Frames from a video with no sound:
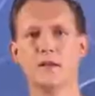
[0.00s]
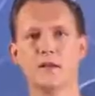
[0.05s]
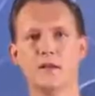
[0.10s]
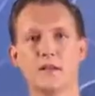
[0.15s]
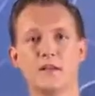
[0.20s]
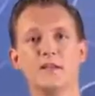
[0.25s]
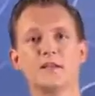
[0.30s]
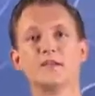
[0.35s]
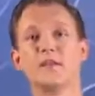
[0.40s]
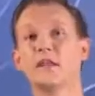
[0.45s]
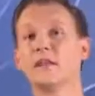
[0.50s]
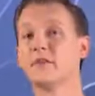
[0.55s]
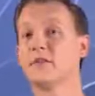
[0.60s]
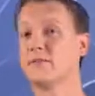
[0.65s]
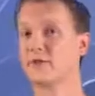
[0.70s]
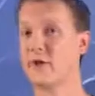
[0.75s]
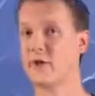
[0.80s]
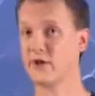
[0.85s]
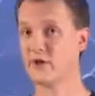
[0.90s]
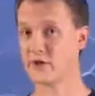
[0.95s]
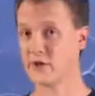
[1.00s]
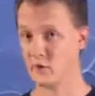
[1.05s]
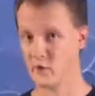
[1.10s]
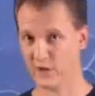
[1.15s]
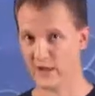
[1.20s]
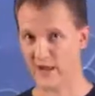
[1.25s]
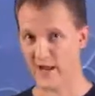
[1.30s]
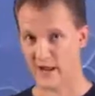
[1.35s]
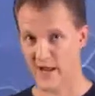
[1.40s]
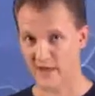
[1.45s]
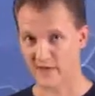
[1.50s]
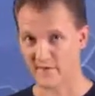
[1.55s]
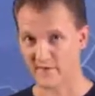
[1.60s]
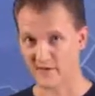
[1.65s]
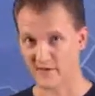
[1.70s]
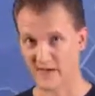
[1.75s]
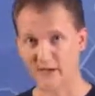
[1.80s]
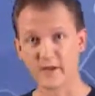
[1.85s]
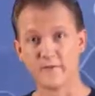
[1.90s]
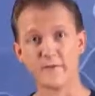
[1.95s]
Let's take the fraction 1/2
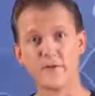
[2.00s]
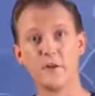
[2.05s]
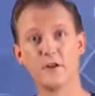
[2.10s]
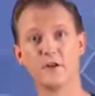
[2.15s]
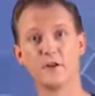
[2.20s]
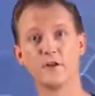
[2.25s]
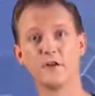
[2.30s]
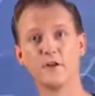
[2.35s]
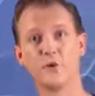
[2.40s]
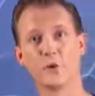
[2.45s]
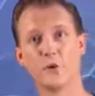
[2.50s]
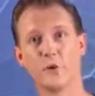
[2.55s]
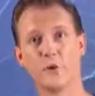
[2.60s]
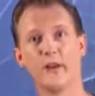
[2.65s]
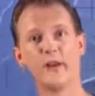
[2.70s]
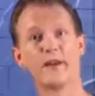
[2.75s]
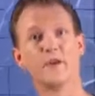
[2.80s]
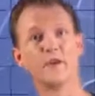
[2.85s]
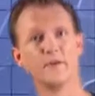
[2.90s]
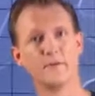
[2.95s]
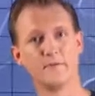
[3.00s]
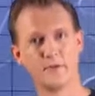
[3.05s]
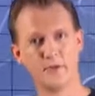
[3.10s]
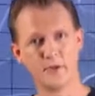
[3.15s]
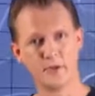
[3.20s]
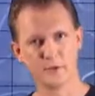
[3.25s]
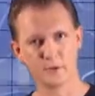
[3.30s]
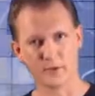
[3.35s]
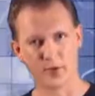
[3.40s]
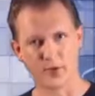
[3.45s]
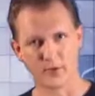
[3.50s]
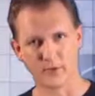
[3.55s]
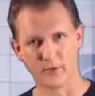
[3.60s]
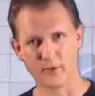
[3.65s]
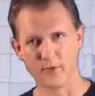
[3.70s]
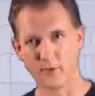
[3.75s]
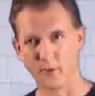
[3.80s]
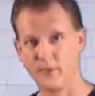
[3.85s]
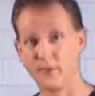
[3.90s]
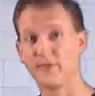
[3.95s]
and convert it into a regular division
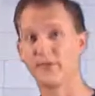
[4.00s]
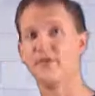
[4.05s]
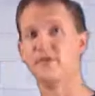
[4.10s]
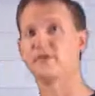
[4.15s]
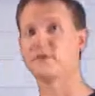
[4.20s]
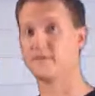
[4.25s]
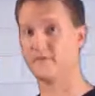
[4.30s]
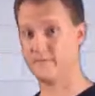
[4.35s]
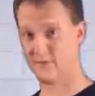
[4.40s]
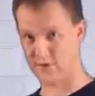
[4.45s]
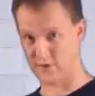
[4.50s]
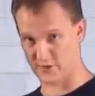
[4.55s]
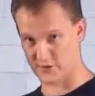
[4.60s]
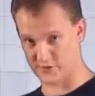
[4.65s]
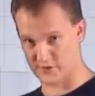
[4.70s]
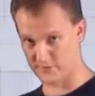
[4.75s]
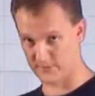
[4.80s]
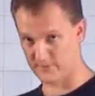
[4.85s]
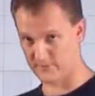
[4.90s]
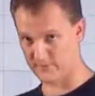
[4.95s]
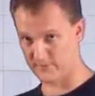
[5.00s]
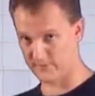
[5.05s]
problem with this division symbol.